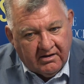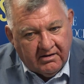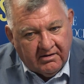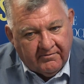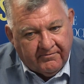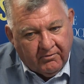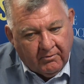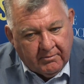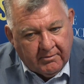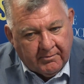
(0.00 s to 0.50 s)

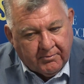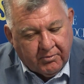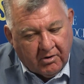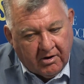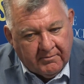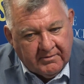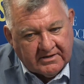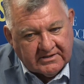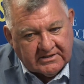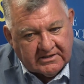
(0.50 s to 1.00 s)
former
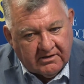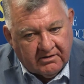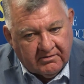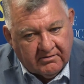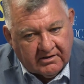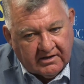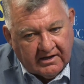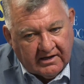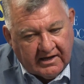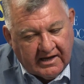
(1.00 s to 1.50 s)
Prime Minister
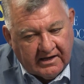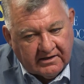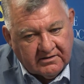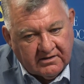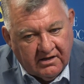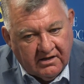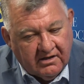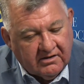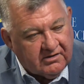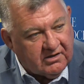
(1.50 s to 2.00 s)
Gillard
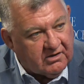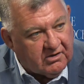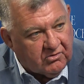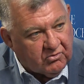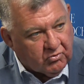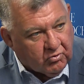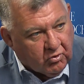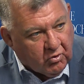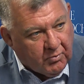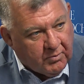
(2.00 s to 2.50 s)
did
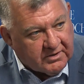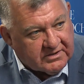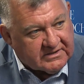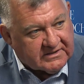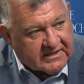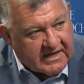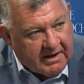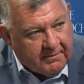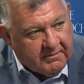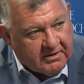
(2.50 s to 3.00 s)
enormous
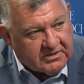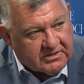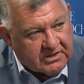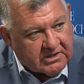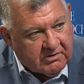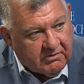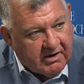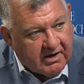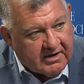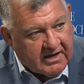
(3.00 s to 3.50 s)
damage
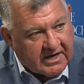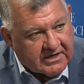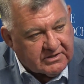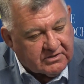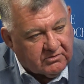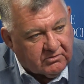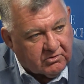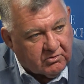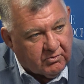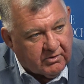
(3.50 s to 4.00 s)
to our
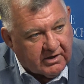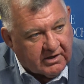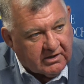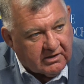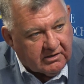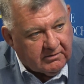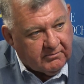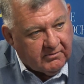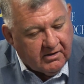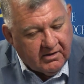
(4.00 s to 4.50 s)
national
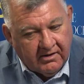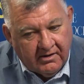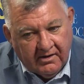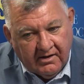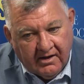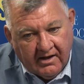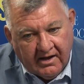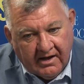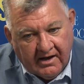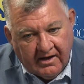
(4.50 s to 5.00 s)
curriculum.
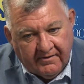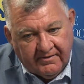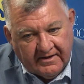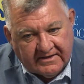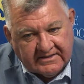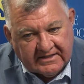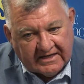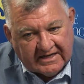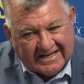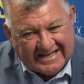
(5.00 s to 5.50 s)

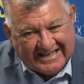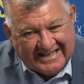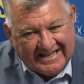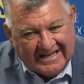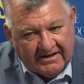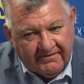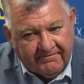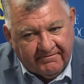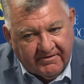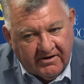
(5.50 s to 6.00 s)
There's a
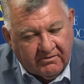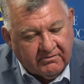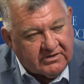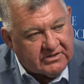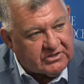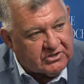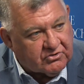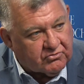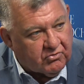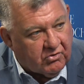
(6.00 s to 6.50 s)
clear, very
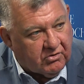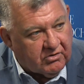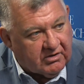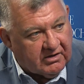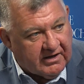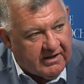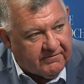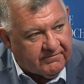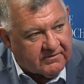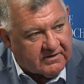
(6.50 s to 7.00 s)
strong
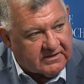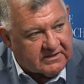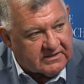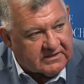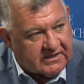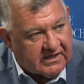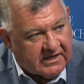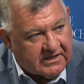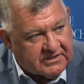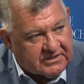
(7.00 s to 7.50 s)

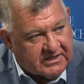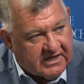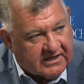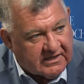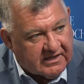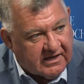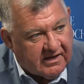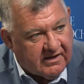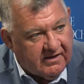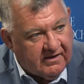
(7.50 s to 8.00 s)
leftist
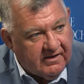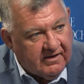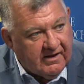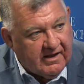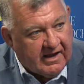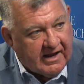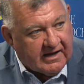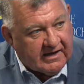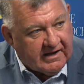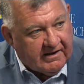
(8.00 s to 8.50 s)
agenda
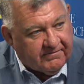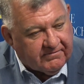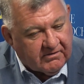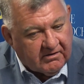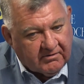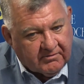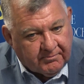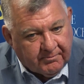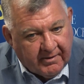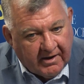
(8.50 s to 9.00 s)
and
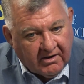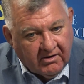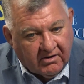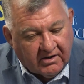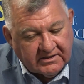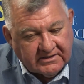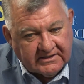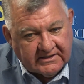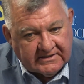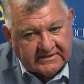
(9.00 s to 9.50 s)
leftist bent. I
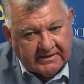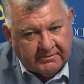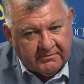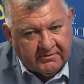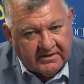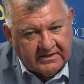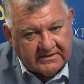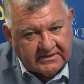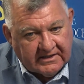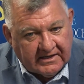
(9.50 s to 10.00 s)
see some of
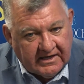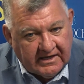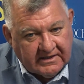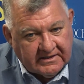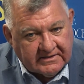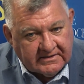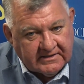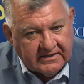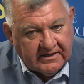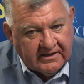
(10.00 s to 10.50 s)
these
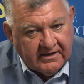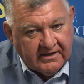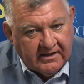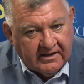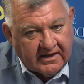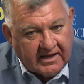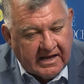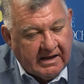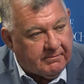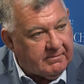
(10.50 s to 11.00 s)
kids
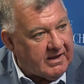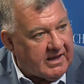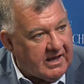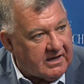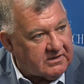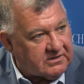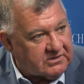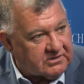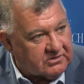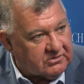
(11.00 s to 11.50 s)
coming
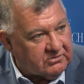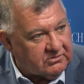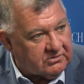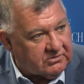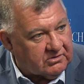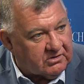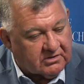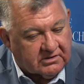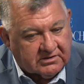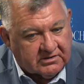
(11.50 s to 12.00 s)
out of school,
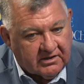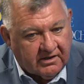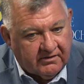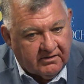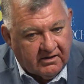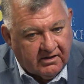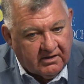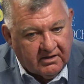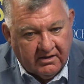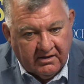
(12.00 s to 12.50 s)
and honestly,
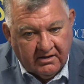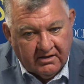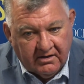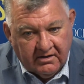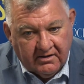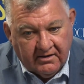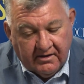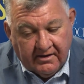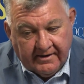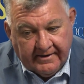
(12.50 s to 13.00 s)

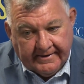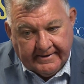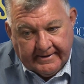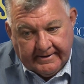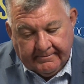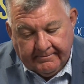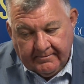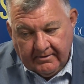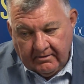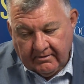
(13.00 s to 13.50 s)

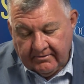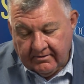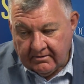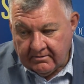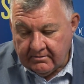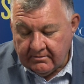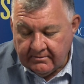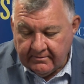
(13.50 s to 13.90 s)
I think